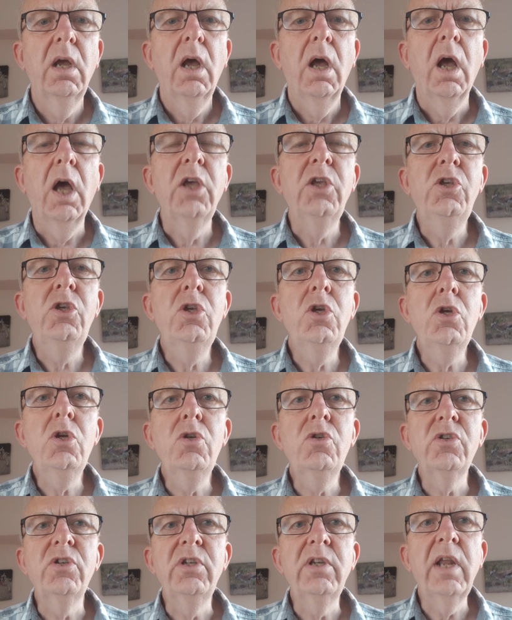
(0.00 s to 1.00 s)
a
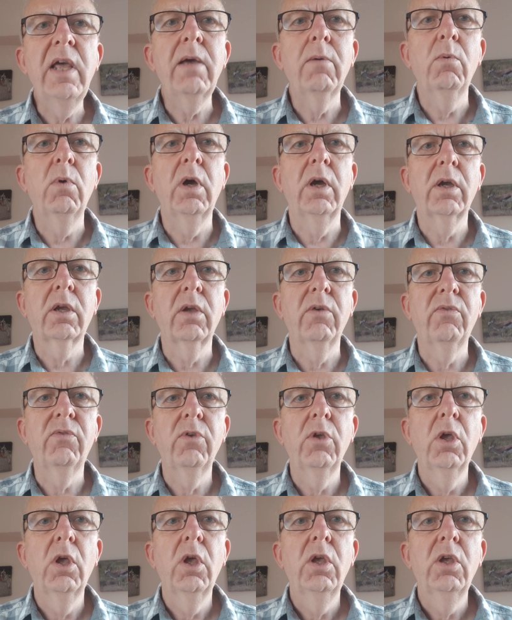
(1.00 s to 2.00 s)
huge network of
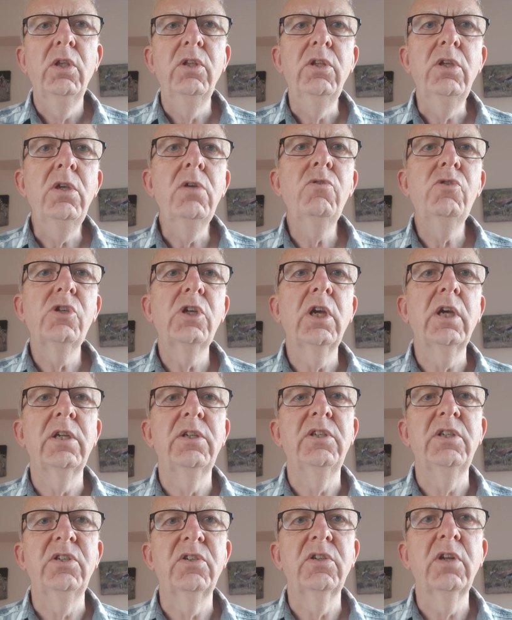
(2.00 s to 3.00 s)
new
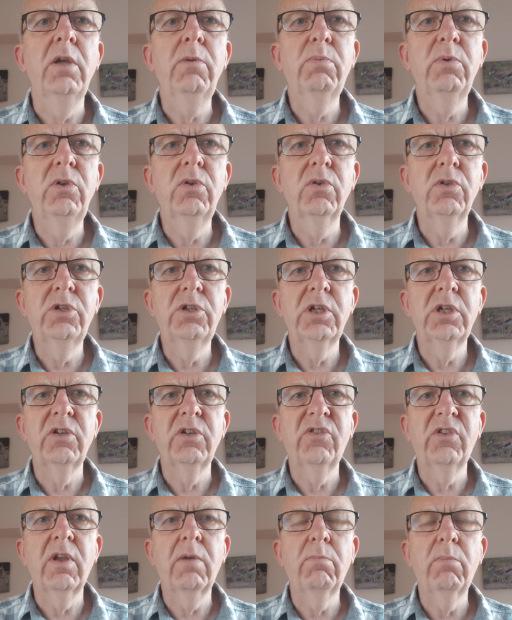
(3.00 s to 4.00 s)
churches, and Open Door Church
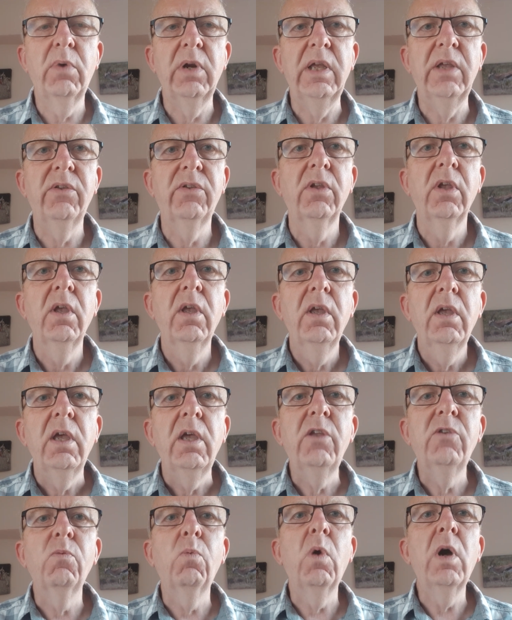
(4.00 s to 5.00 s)
Sunbury
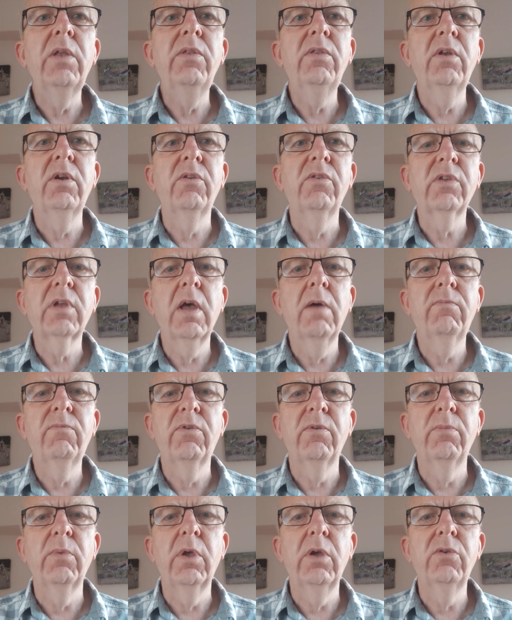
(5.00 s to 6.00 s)
is one that has come
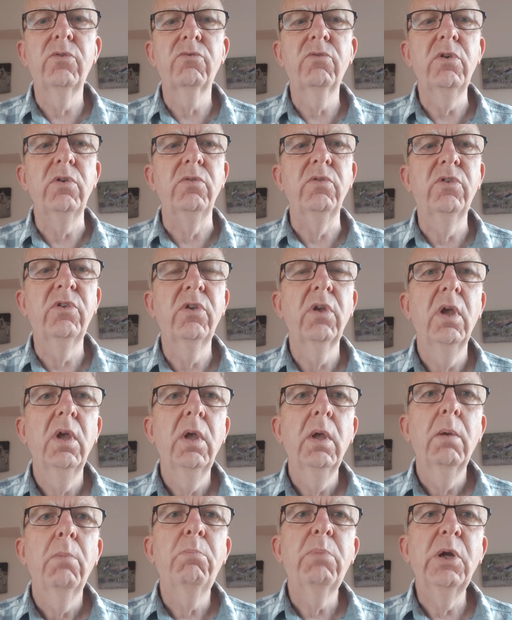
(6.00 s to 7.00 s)
from those roots,
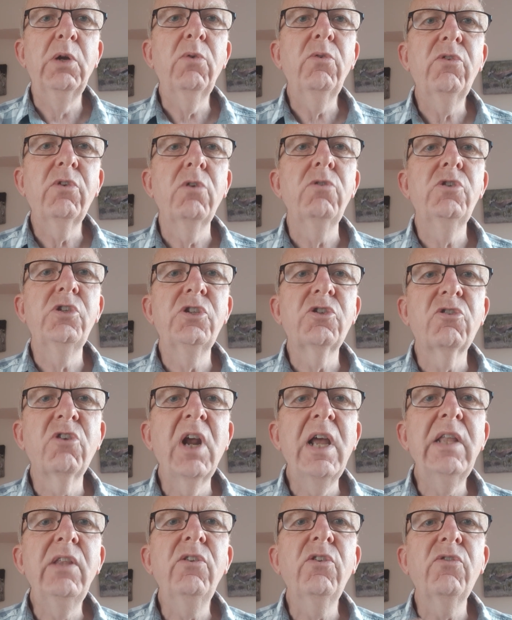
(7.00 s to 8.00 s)
but also
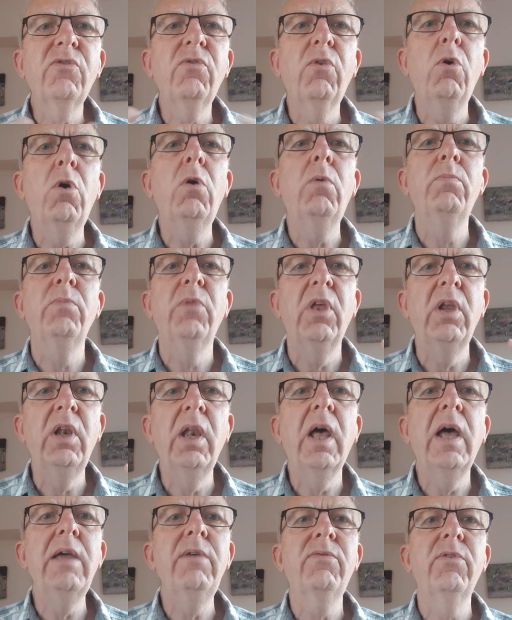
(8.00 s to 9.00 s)
transformed the
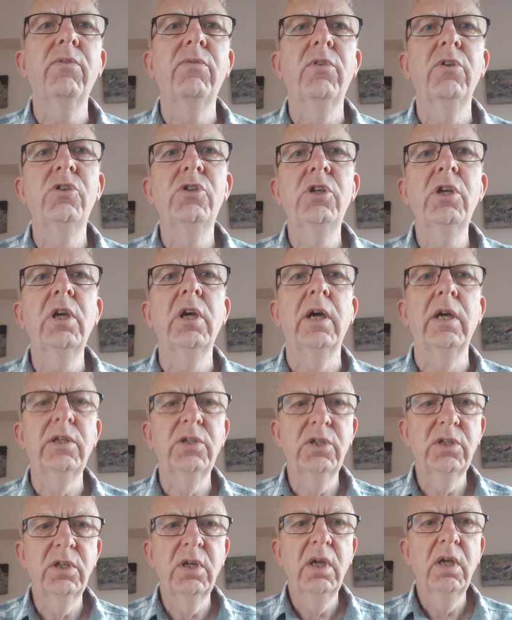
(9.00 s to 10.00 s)
life of the
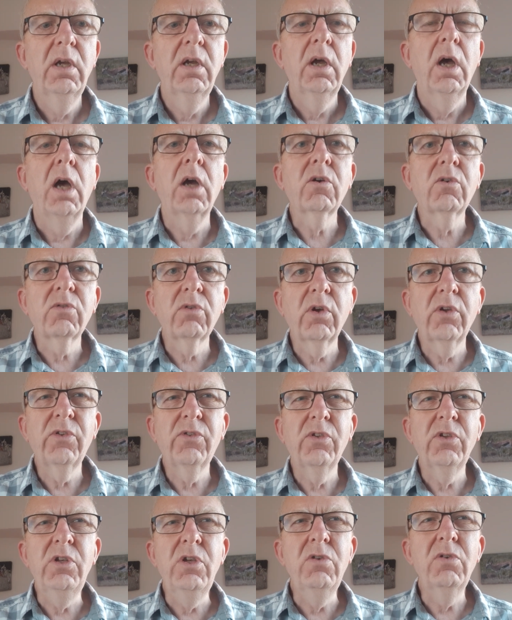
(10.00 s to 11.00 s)
church
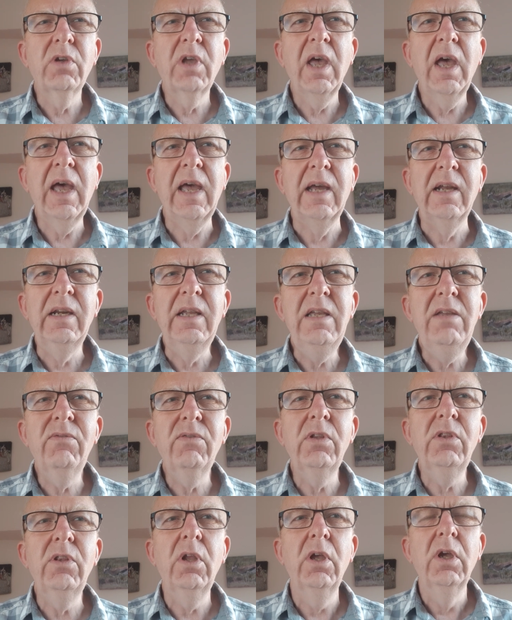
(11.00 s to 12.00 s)
across the UK. And
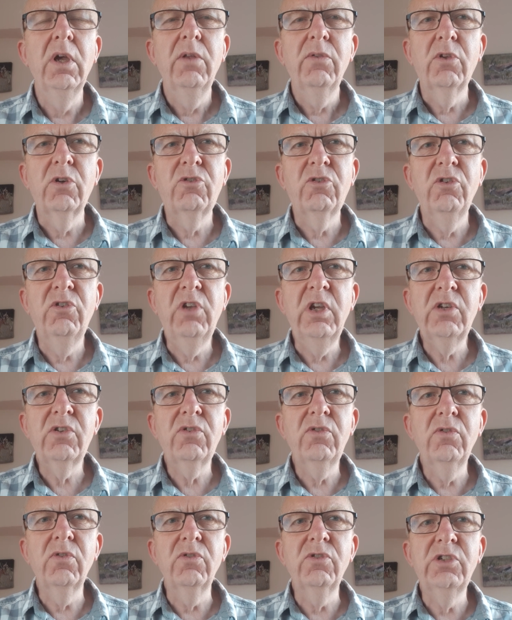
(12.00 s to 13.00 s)
even the
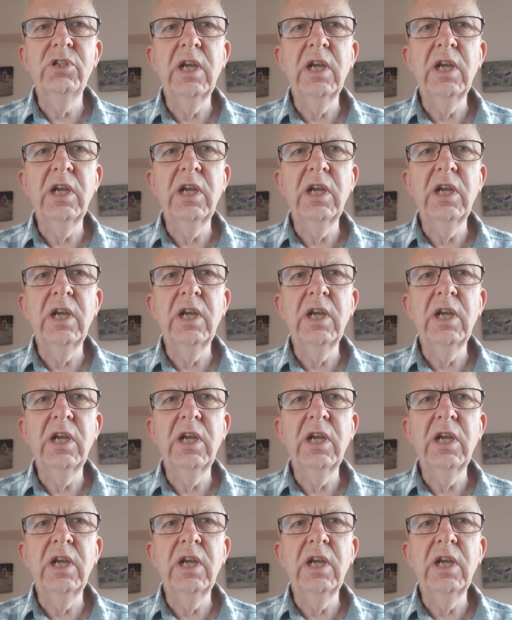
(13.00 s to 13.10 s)
traditional